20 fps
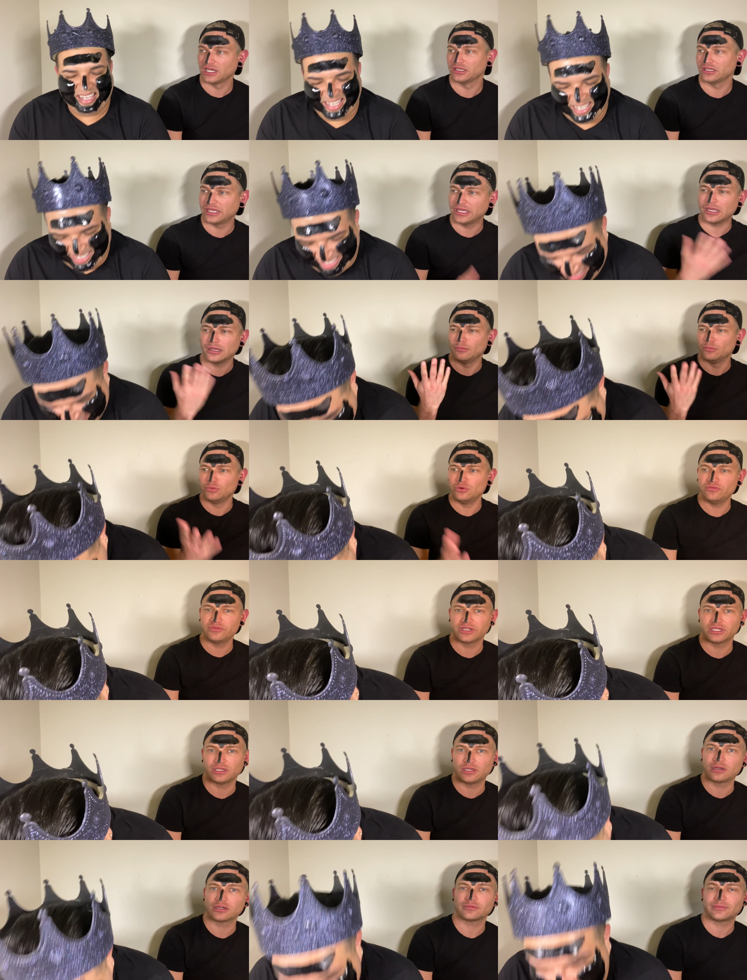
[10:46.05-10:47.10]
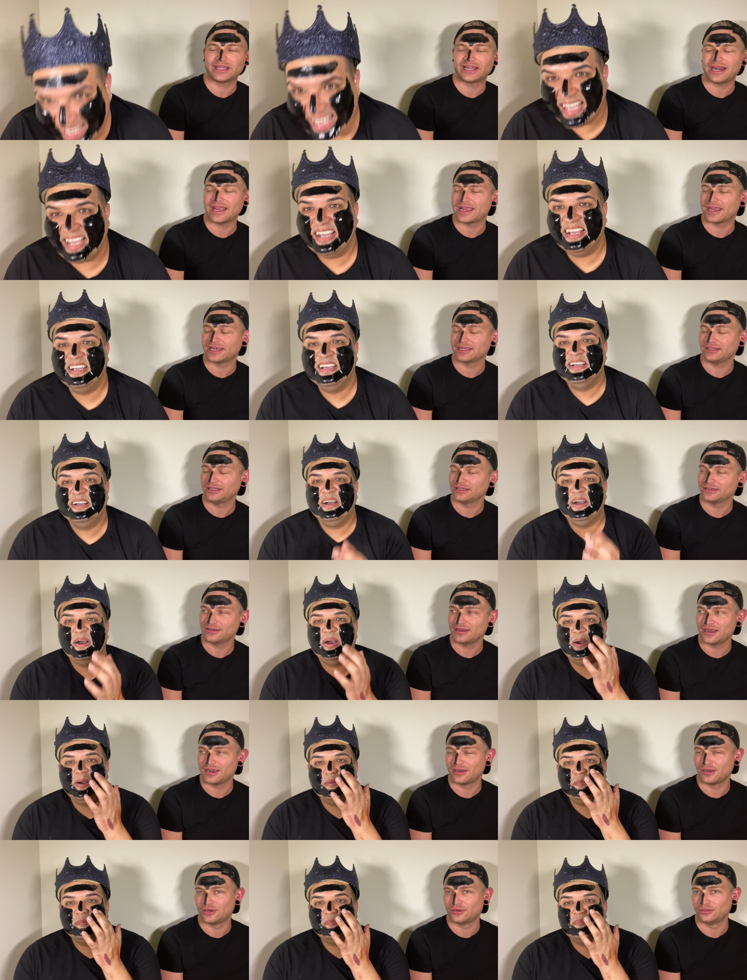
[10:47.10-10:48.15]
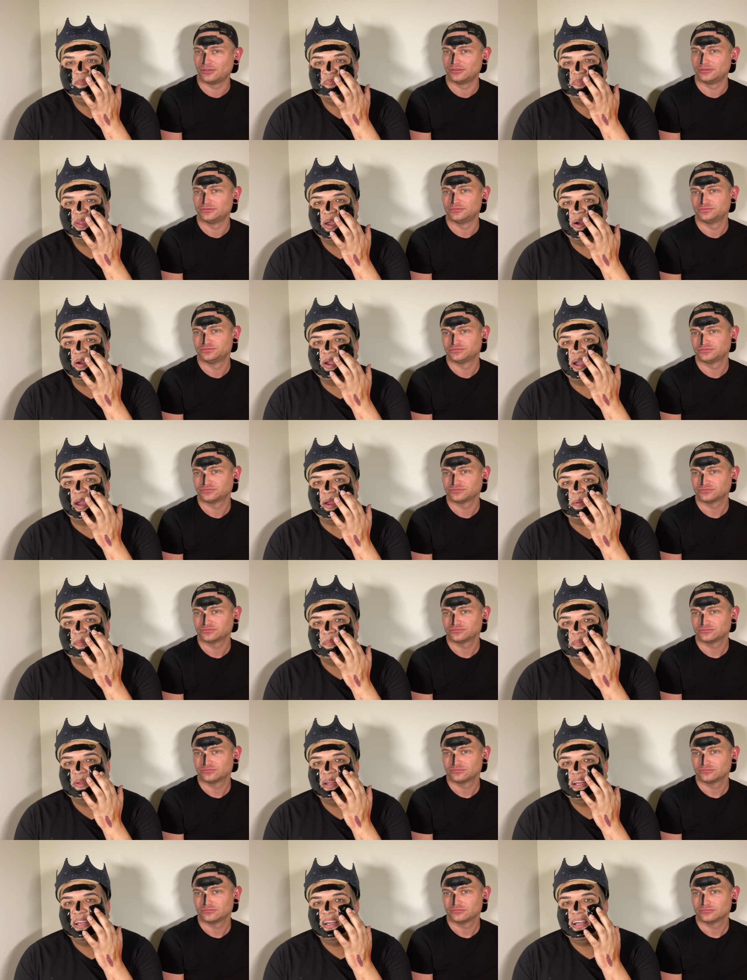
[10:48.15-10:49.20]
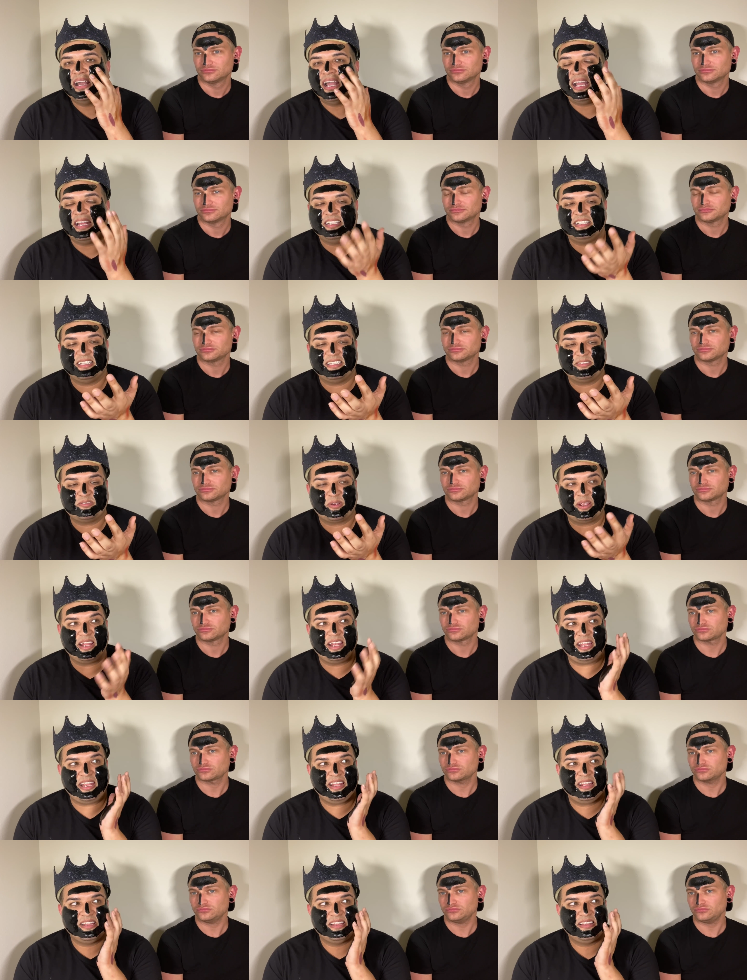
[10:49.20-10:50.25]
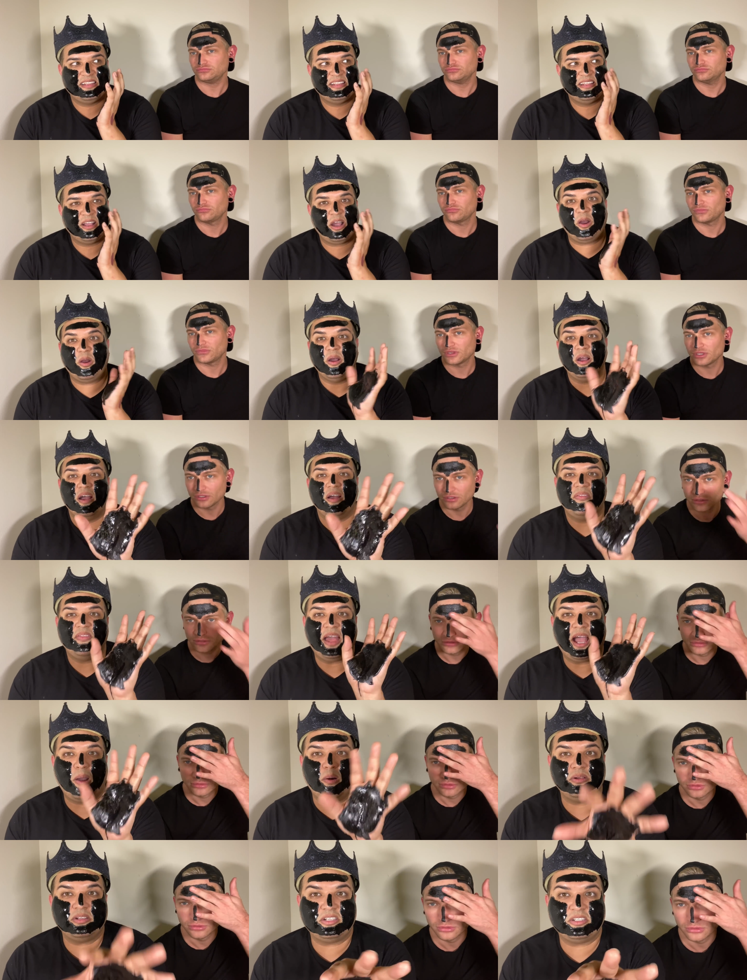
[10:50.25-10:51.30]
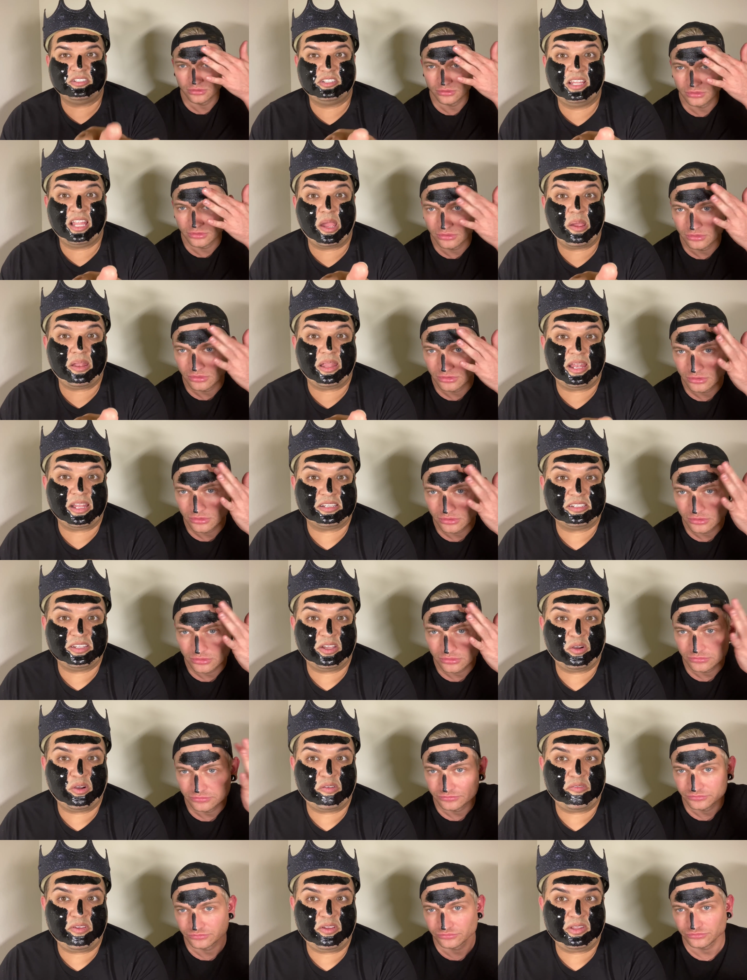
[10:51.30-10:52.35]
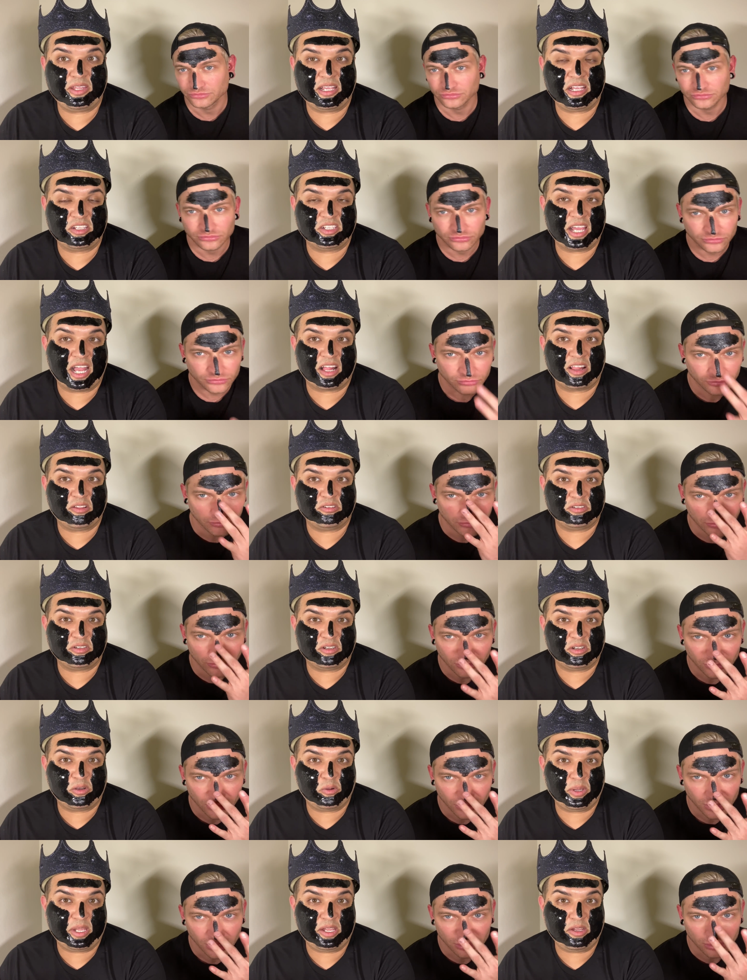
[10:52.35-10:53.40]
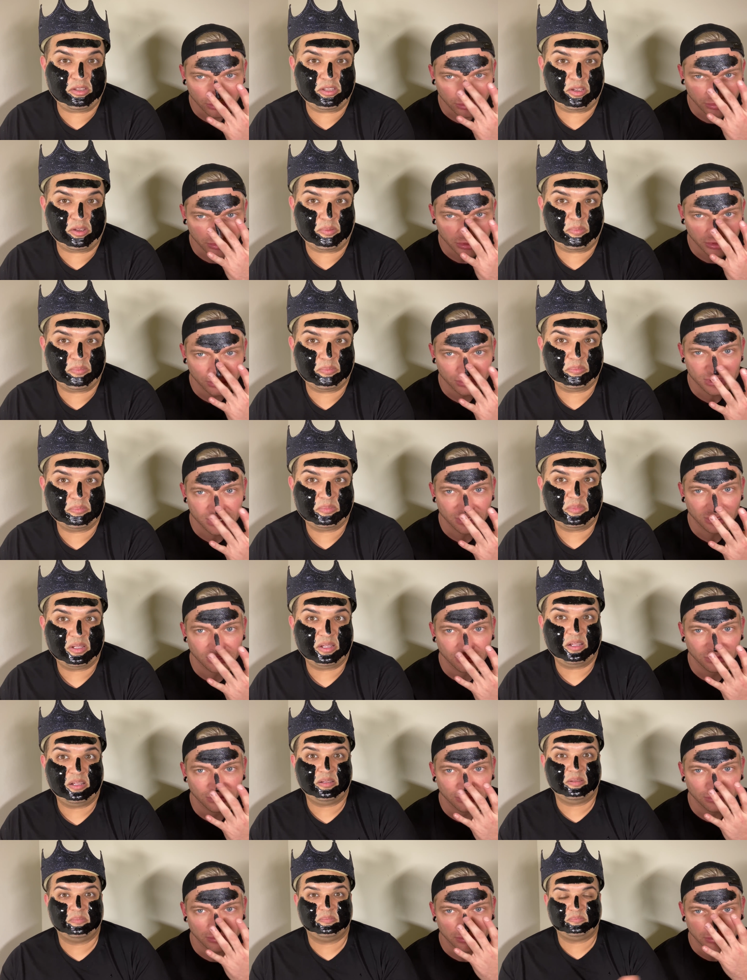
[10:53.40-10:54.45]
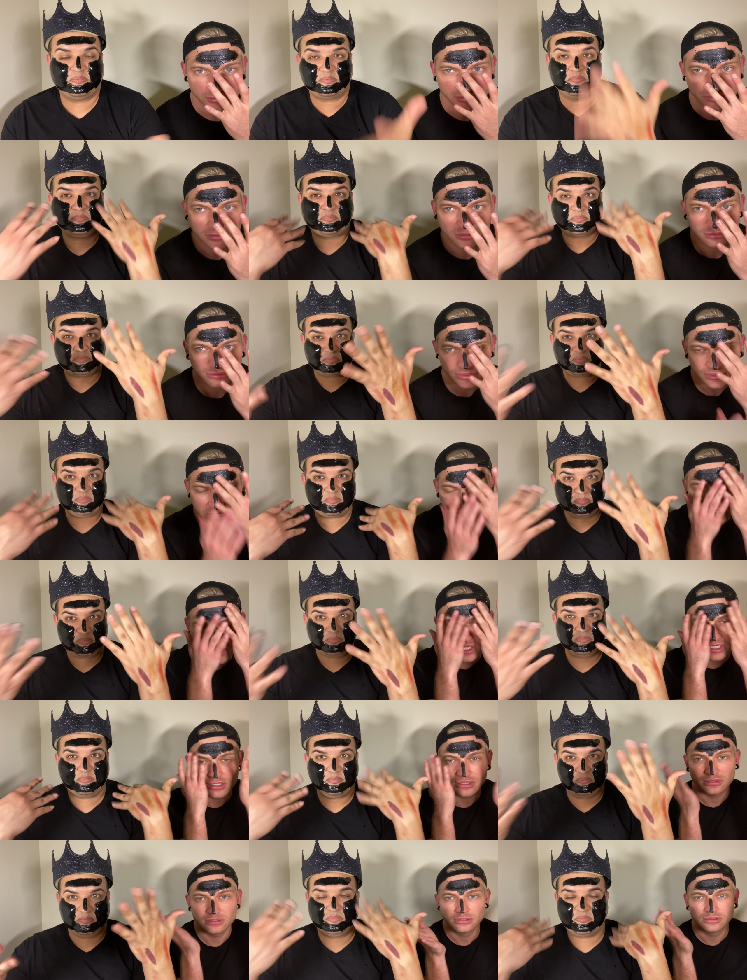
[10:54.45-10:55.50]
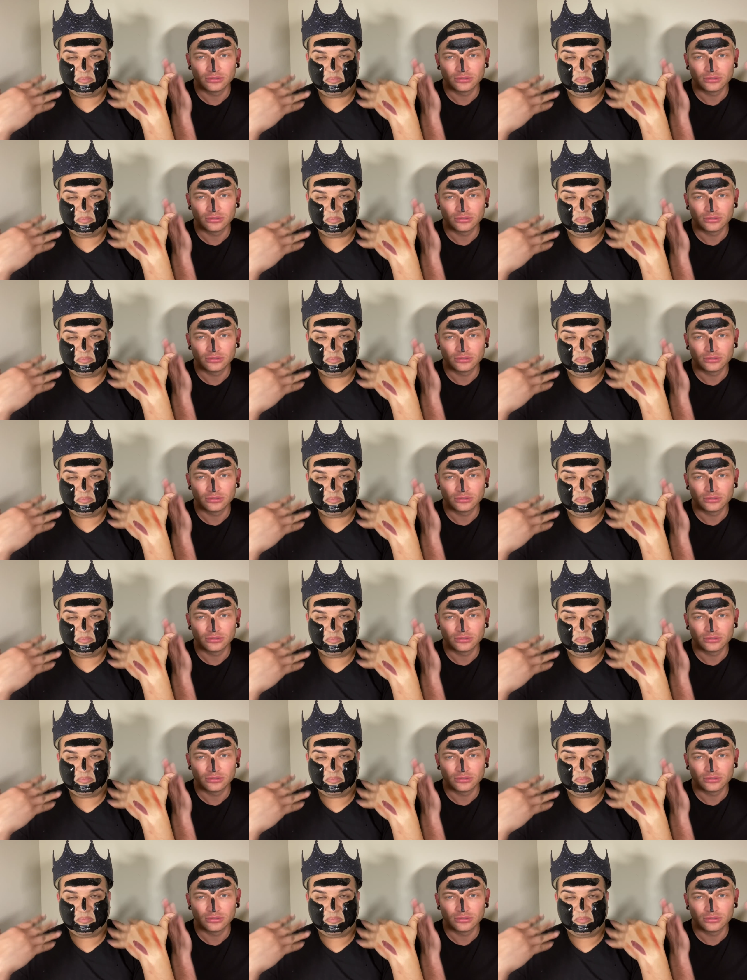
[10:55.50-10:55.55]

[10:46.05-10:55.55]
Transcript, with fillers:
Speaker 1: and like moving along with my day. Like, no. Okay. Is this ready? Oh, that was let, let us know if you think Jack is gonna quit YouTube. Was is it done?